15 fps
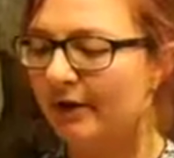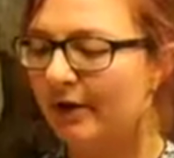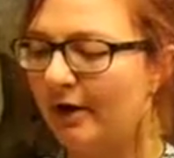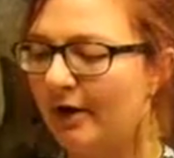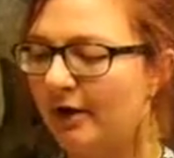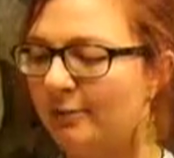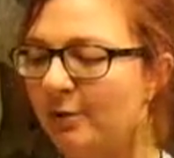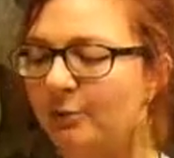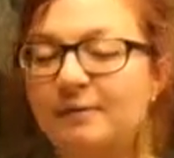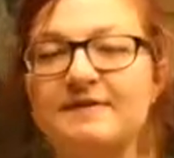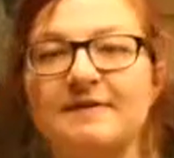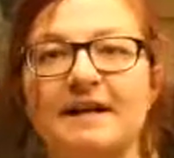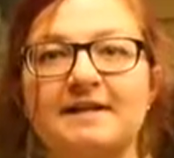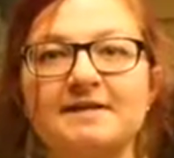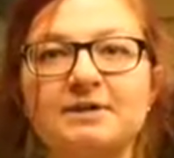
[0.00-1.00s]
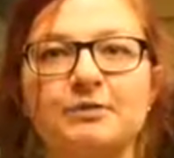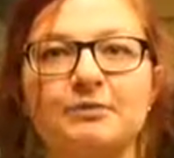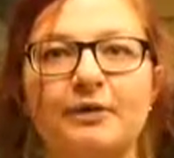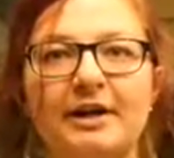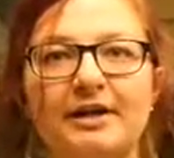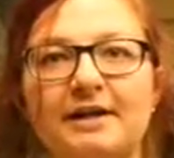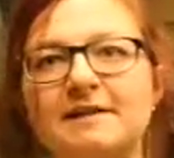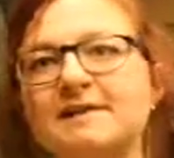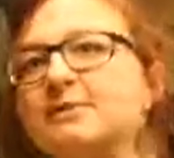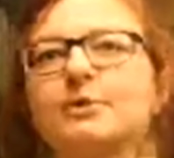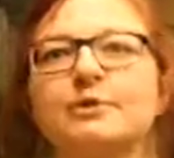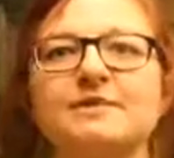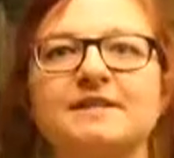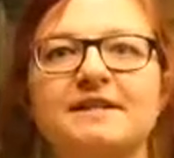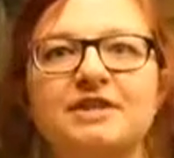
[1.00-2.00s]
And with Saxon and Viking
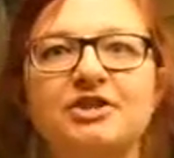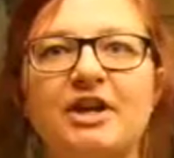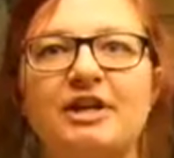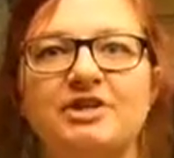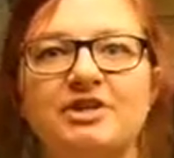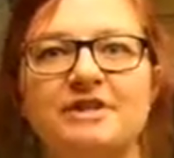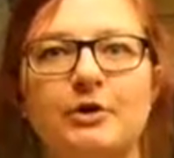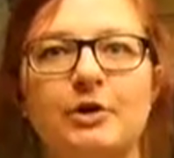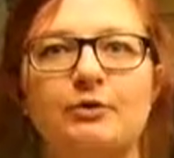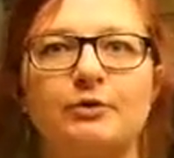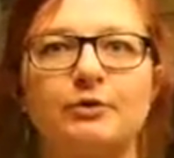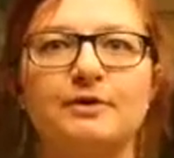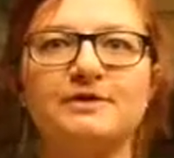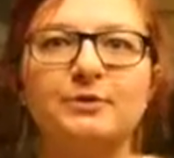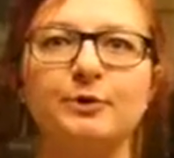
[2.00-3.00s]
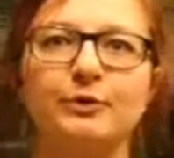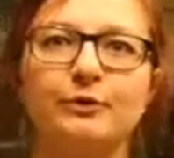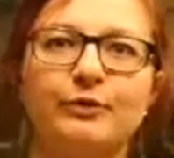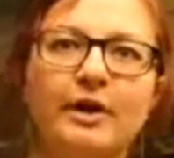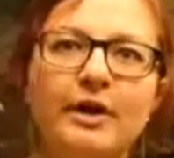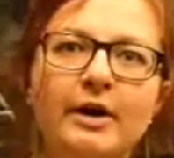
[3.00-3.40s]
swords, this changes over a sort of